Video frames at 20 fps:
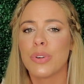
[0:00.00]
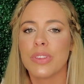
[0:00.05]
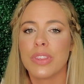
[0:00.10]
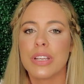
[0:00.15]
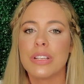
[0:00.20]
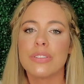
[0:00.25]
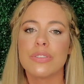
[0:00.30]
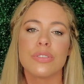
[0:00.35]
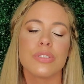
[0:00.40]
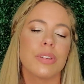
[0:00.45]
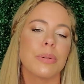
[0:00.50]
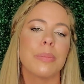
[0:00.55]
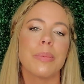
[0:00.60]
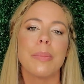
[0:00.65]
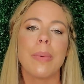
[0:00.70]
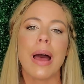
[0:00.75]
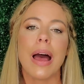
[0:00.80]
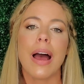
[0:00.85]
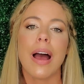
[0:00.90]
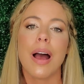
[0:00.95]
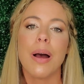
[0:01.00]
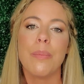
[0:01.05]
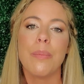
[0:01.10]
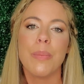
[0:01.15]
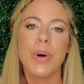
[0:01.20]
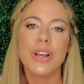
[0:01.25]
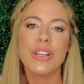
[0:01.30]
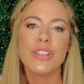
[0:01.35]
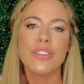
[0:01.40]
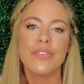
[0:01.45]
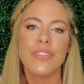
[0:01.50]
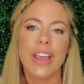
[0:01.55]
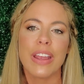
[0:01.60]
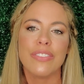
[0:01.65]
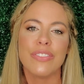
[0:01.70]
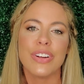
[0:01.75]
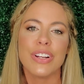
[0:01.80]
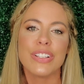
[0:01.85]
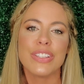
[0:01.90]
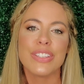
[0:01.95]
These are some of my most
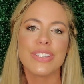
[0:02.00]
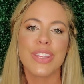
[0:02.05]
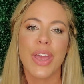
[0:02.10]
favorites.